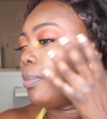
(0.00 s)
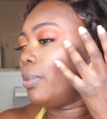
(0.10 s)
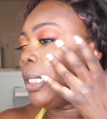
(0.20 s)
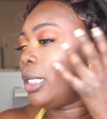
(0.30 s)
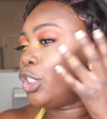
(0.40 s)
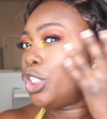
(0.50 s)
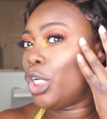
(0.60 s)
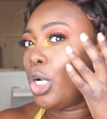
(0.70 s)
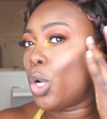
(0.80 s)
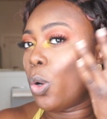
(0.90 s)

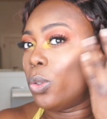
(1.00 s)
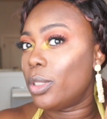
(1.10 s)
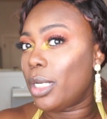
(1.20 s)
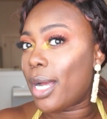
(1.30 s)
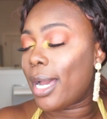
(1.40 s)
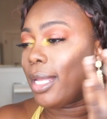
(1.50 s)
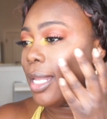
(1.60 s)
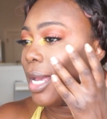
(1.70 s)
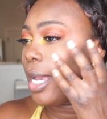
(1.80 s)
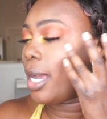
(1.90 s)
peachy golden
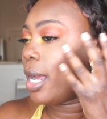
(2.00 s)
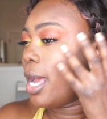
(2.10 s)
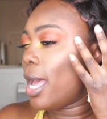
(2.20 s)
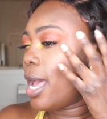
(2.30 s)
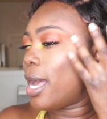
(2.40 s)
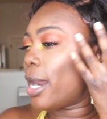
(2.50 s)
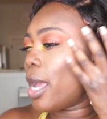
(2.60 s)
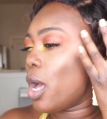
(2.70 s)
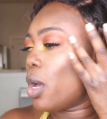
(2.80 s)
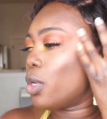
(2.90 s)
highlight, and
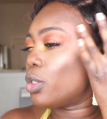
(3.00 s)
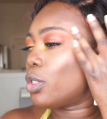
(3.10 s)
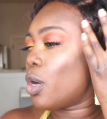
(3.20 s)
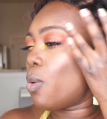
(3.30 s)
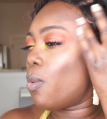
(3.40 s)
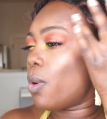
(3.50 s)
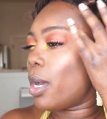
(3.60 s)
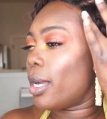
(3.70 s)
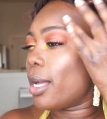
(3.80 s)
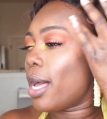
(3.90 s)
I also
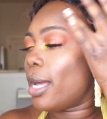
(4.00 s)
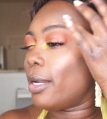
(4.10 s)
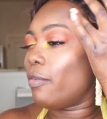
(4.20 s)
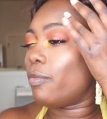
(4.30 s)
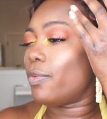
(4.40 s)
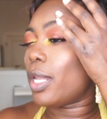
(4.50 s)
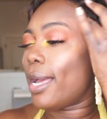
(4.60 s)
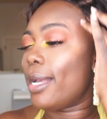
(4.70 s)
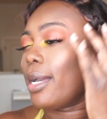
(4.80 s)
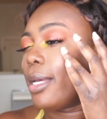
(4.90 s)
want kind of
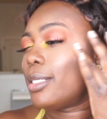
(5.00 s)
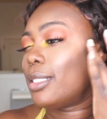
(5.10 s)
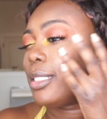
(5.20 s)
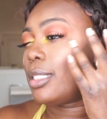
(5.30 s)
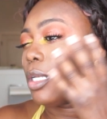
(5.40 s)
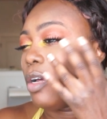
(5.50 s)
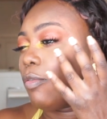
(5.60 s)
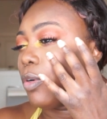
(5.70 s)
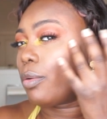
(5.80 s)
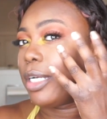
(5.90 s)
like a
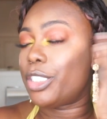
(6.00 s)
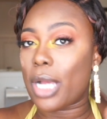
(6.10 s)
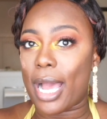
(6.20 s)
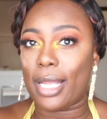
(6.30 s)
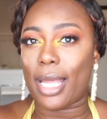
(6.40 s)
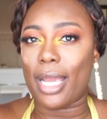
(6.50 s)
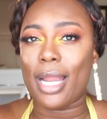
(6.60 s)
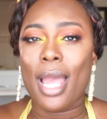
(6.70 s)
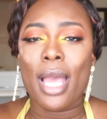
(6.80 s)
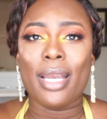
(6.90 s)
silverish highlight.
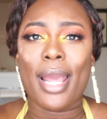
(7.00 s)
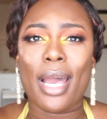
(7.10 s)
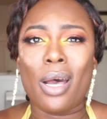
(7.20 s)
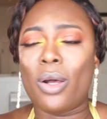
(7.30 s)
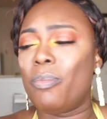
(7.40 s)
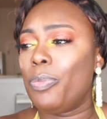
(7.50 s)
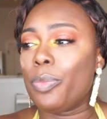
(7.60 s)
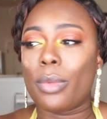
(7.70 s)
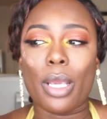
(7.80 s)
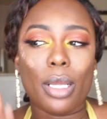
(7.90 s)
Now,
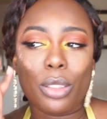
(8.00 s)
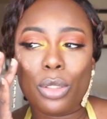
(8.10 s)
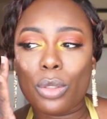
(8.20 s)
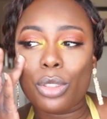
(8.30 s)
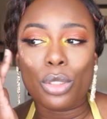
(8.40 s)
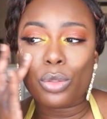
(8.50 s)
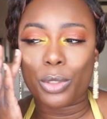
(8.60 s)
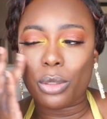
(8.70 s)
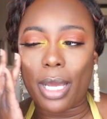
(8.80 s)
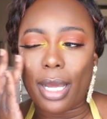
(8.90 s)
you can use
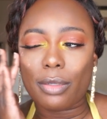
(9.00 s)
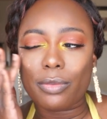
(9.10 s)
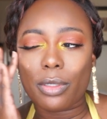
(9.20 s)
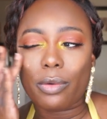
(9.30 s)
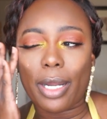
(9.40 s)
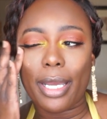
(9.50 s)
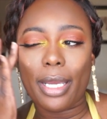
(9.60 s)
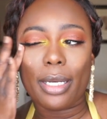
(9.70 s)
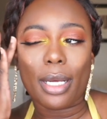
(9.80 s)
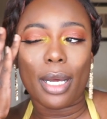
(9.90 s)
what you have,
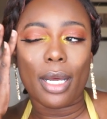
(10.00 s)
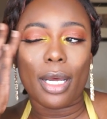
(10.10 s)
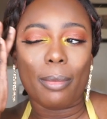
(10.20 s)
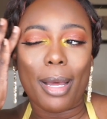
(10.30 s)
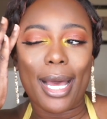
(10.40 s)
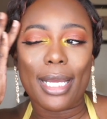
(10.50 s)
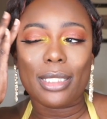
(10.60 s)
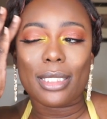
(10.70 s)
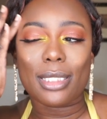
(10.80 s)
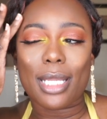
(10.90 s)
right? I
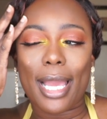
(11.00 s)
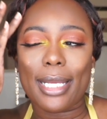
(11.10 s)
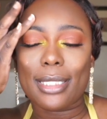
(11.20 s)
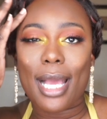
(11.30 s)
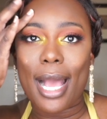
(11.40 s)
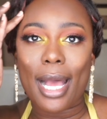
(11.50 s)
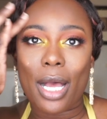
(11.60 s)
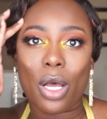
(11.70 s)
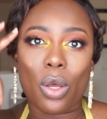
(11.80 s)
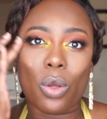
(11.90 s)
just liked
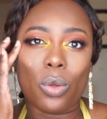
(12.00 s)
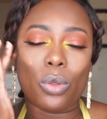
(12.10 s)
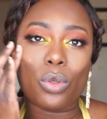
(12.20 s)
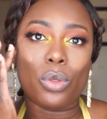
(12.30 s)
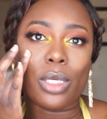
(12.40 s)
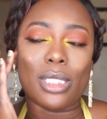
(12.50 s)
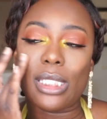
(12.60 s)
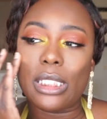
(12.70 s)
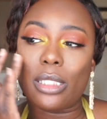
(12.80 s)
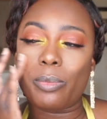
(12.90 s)
how
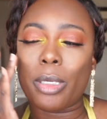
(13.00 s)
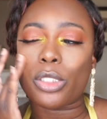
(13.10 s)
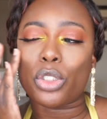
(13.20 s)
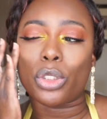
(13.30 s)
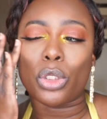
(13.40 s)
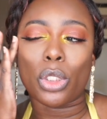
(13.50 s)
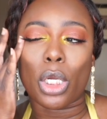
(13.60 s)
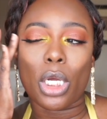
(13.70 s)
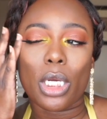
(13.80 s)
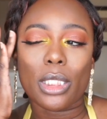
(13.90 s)
Chrissy's picture
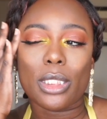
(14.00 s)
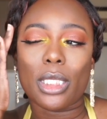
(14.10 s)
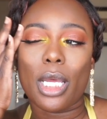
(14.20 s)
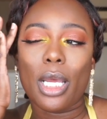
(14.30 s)
looked